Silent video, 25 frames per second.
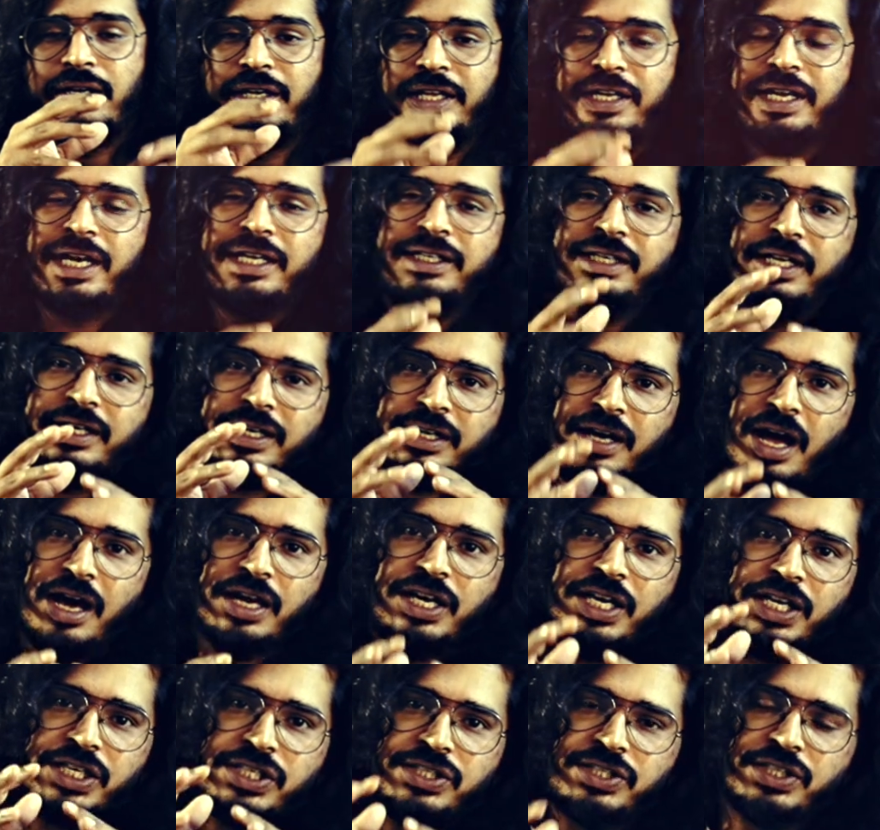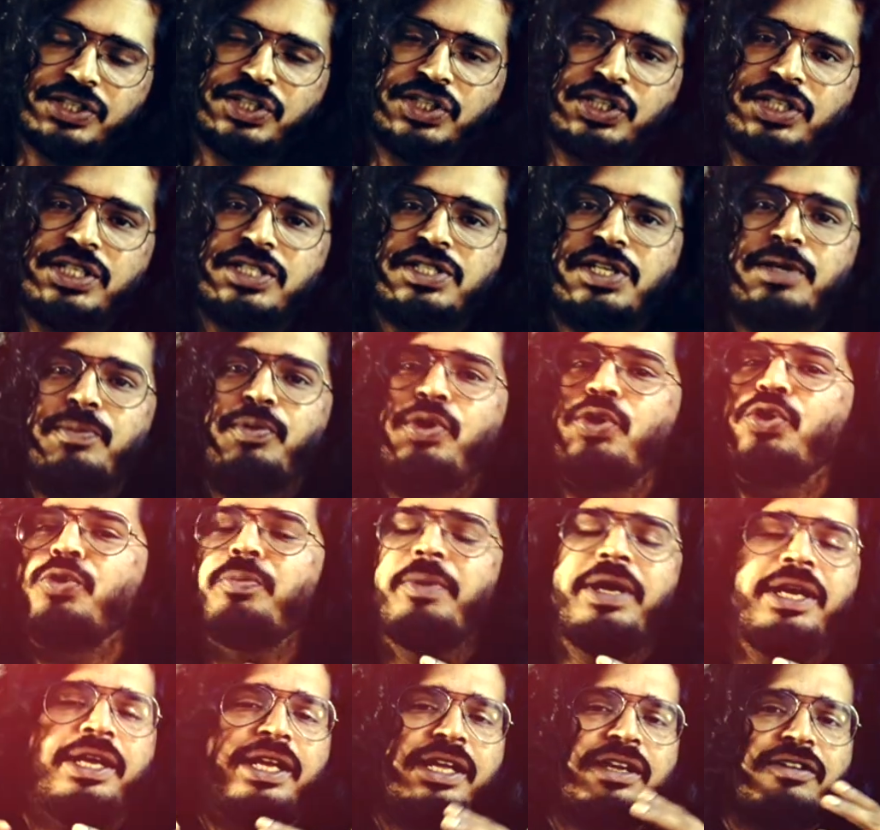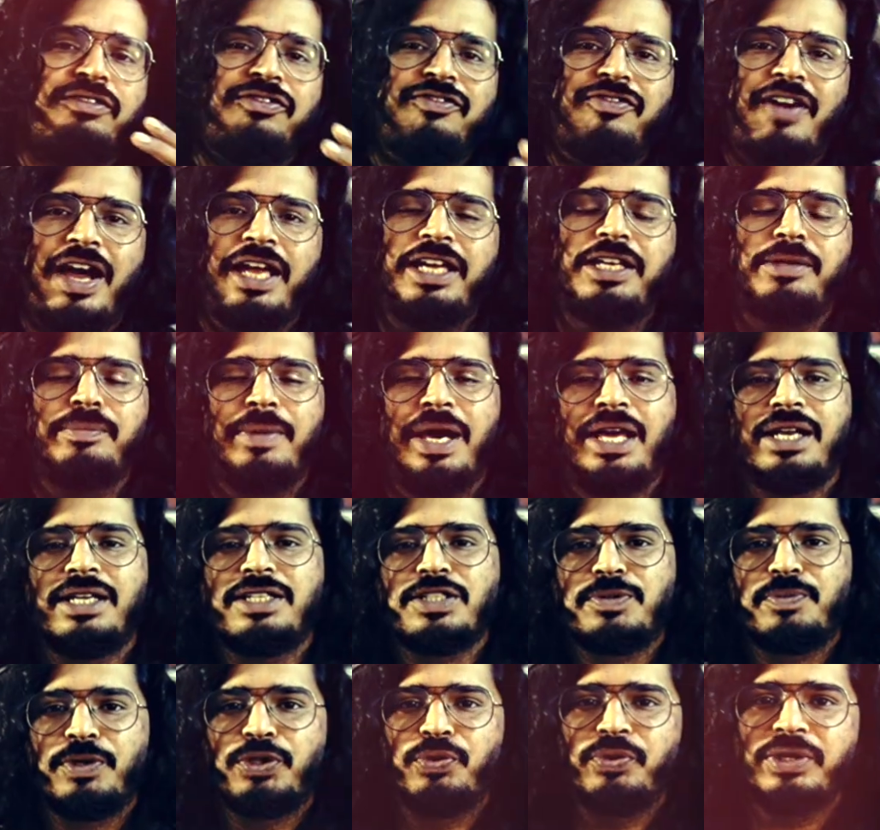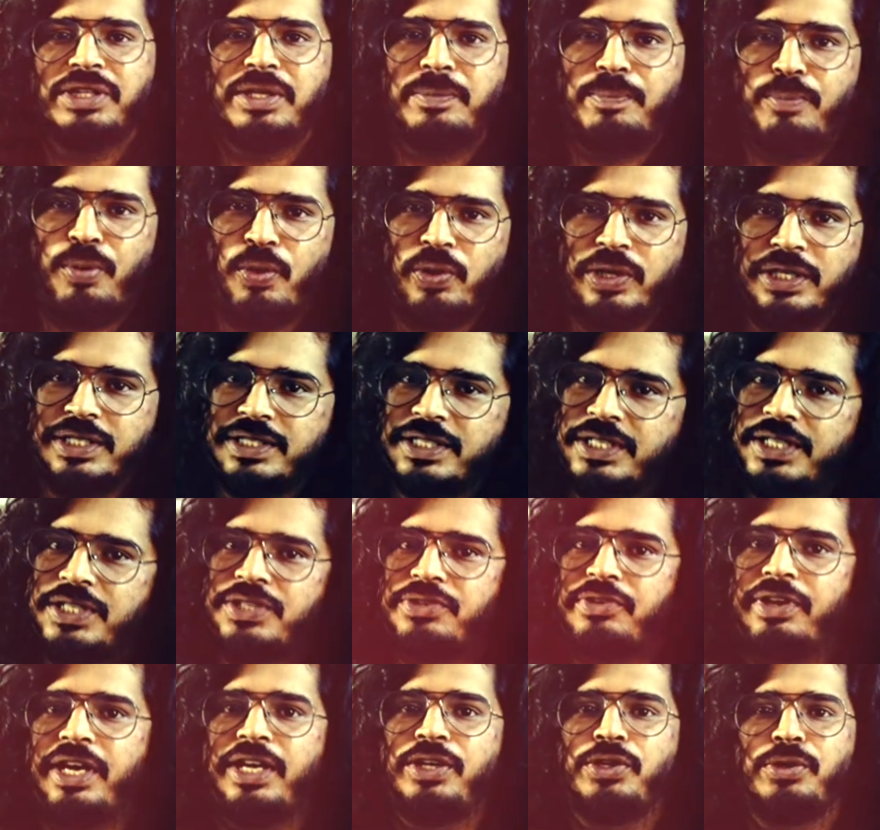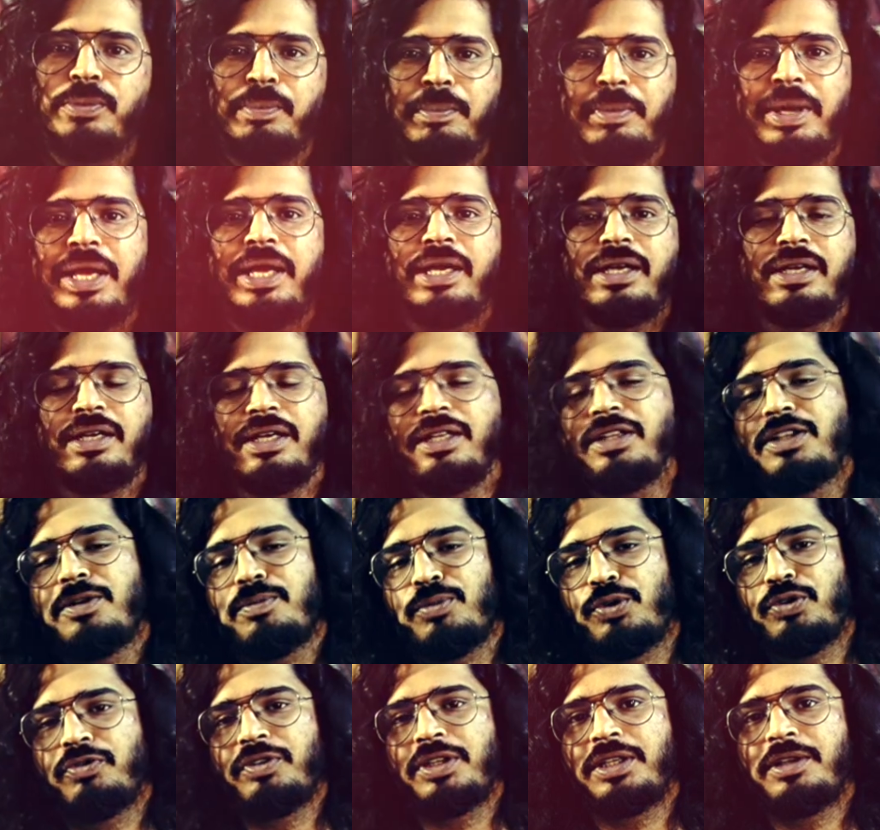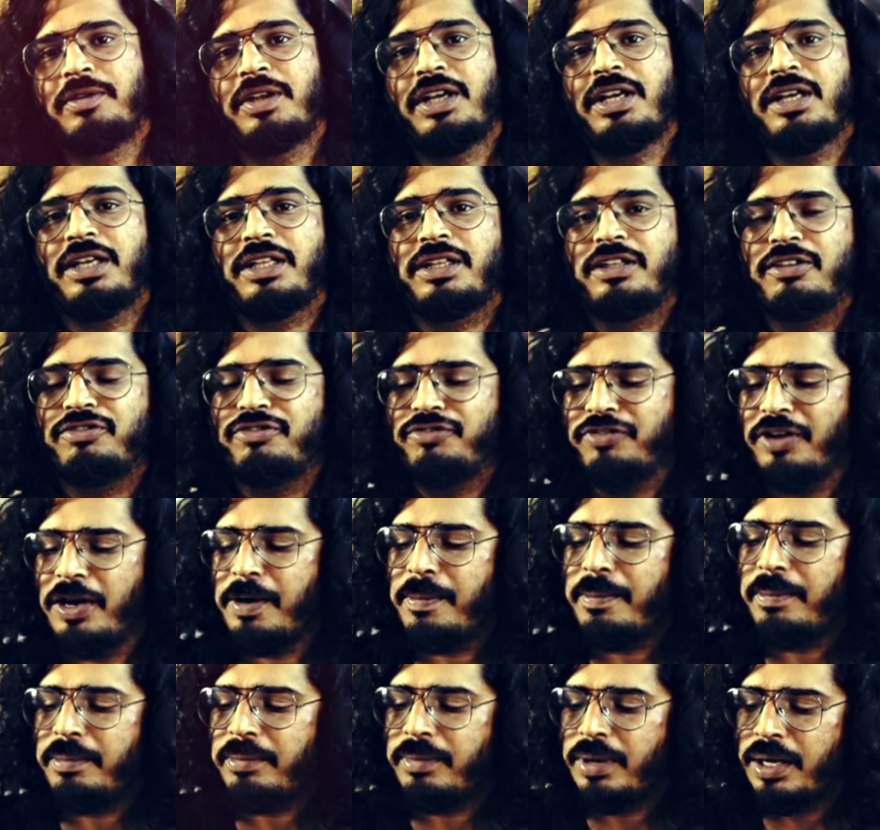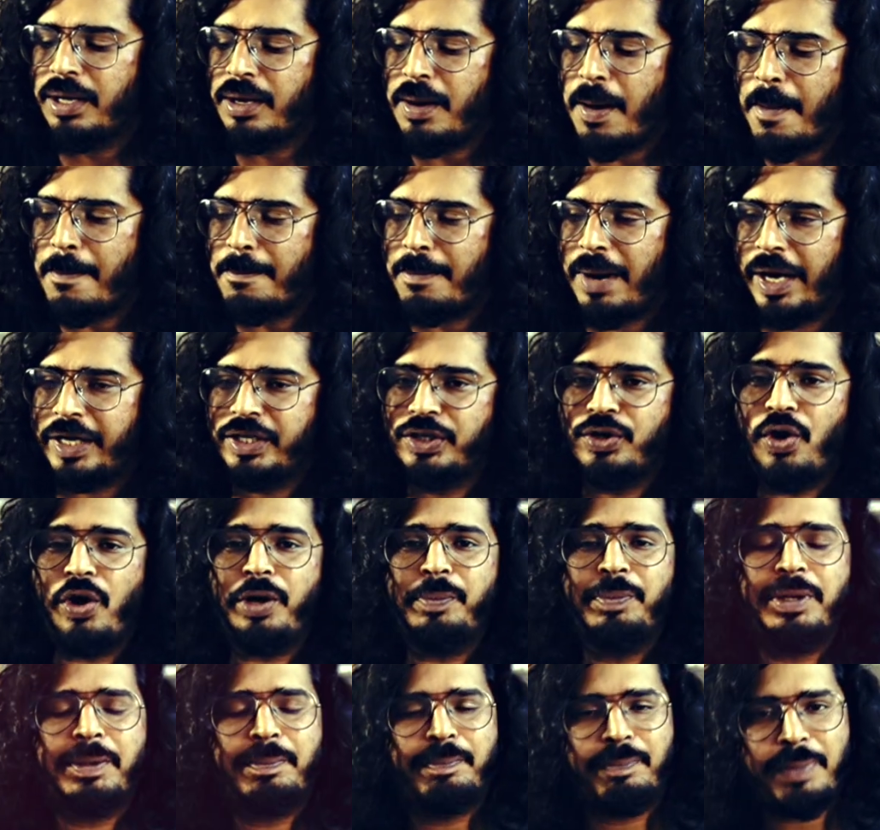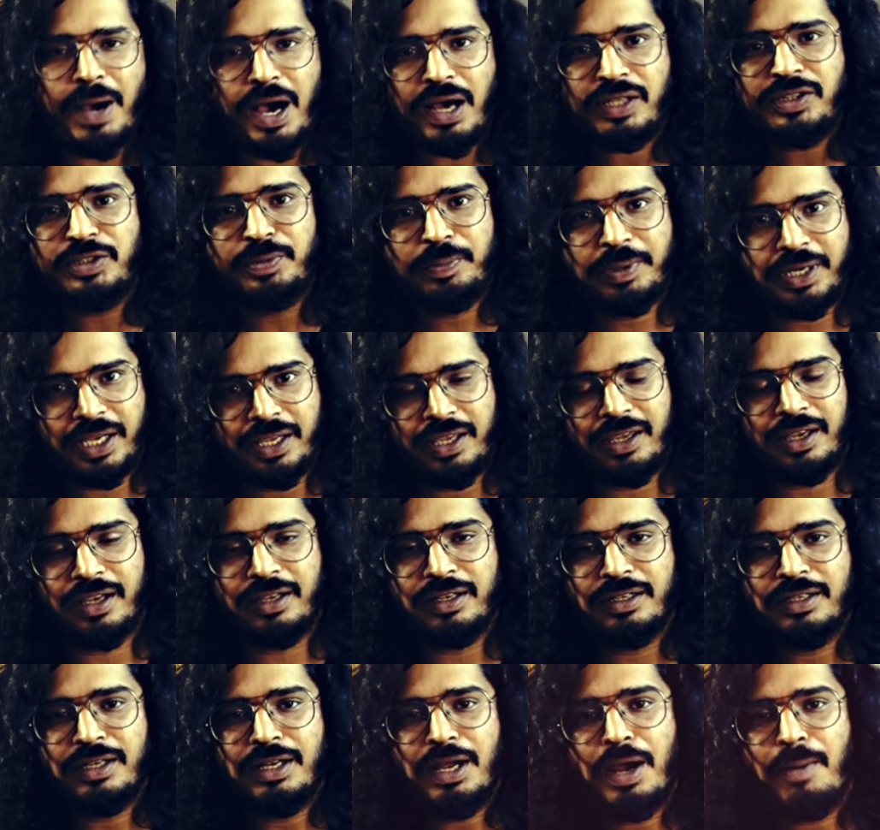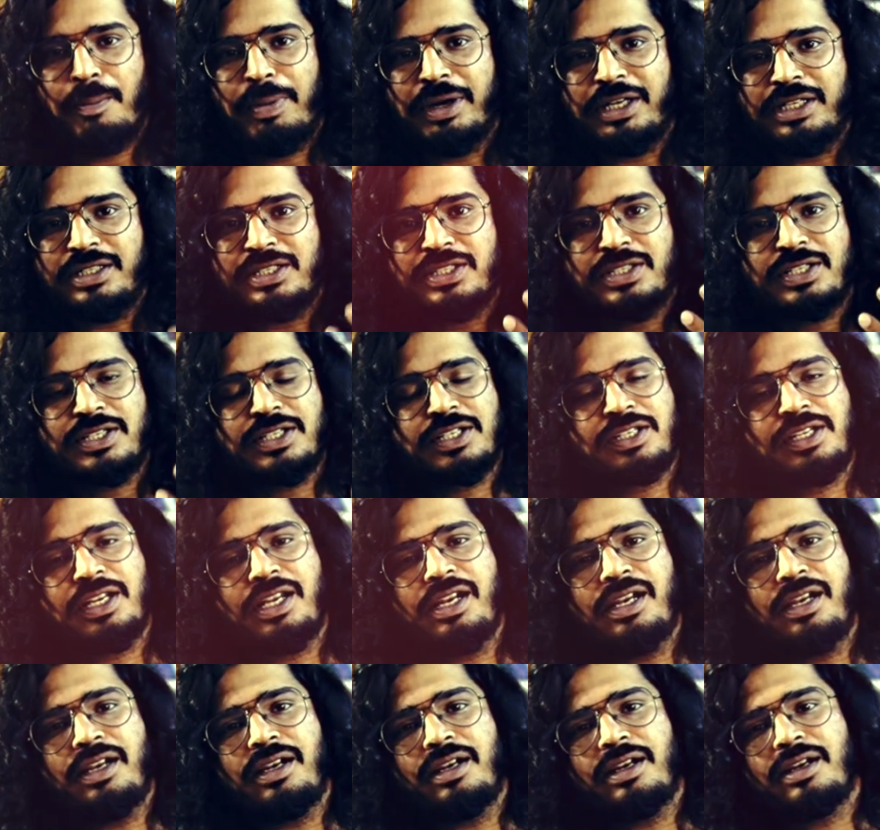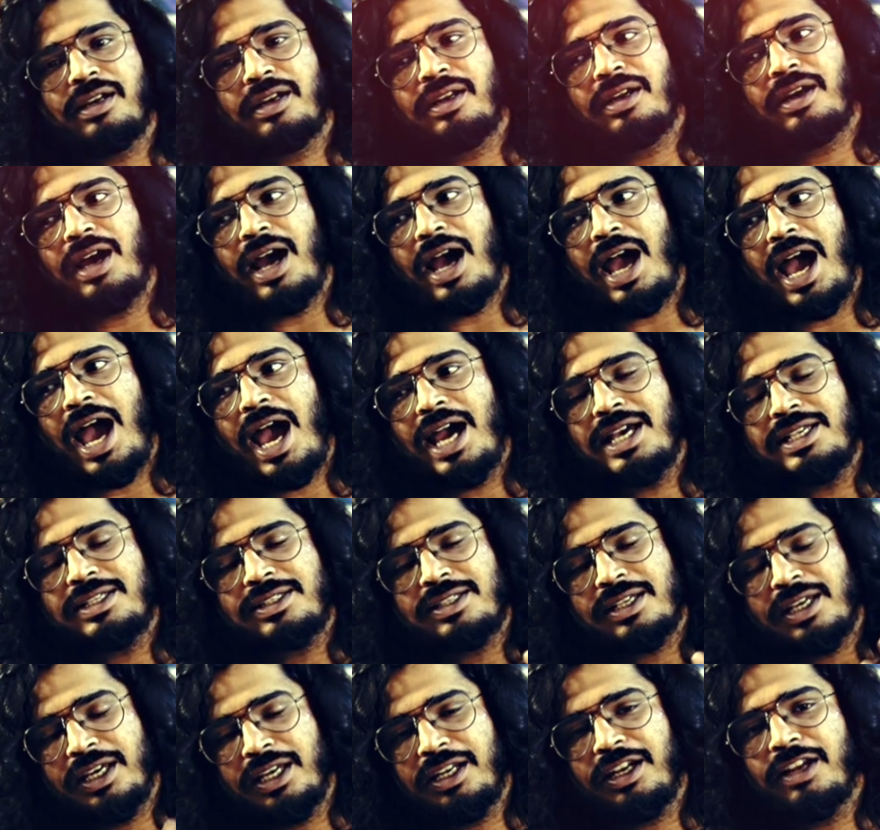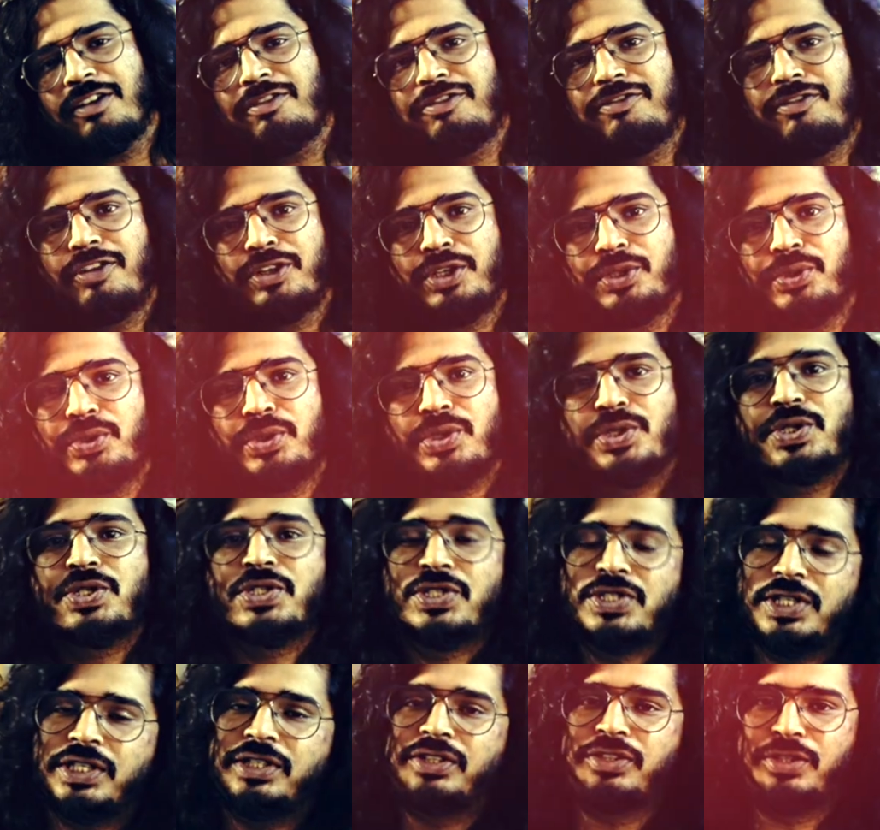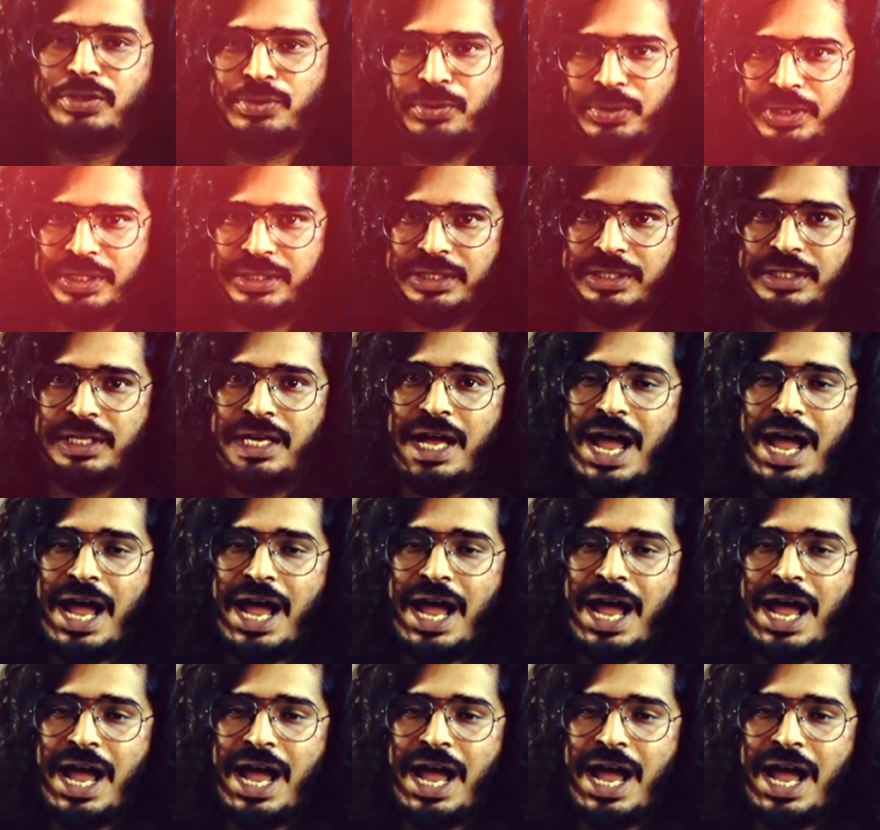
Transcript: Director Rakesh Sashii is able to maintain a fine balance between the points he's trying to make in the movie. The film might not be path breaking, but it still has enough for you to sit through it.